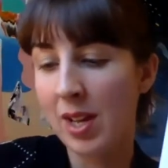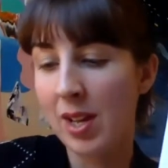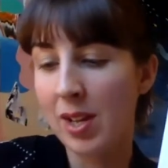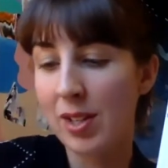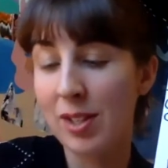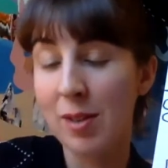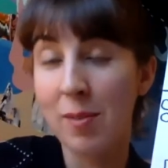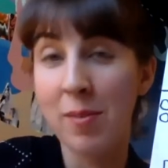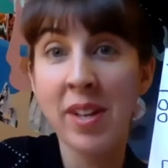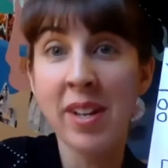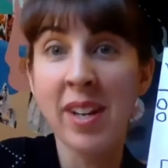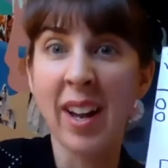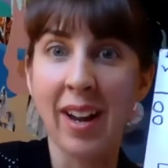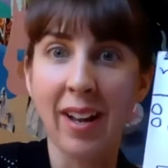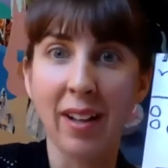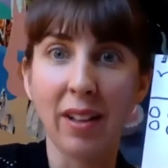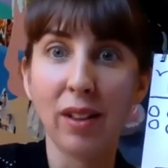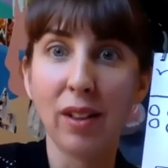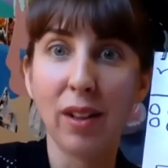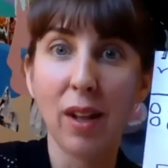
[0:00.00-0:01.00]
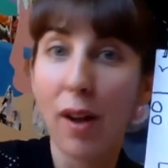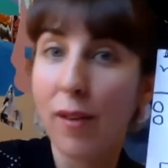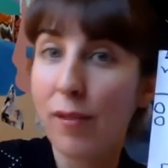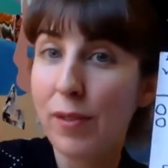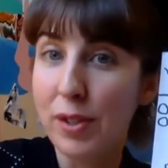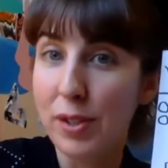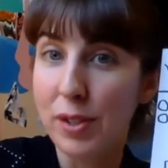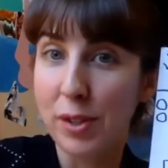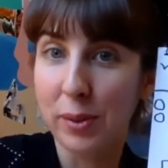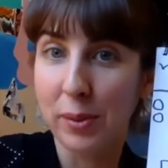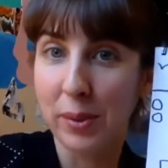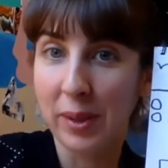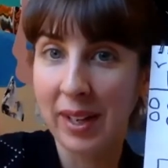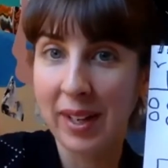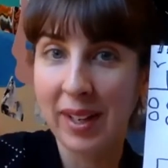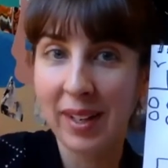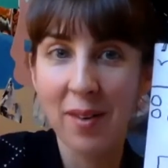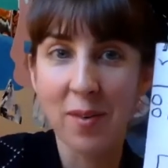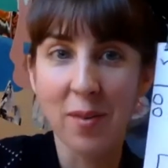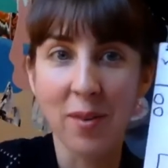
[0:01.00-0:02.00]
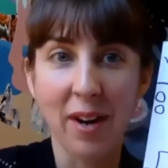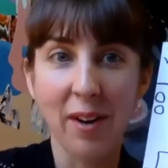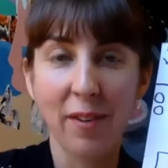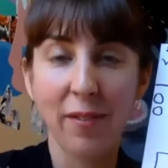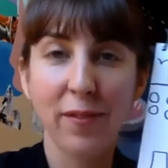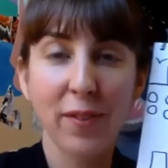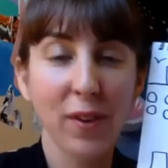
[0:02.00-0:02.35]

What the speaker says: Something I loved doing when I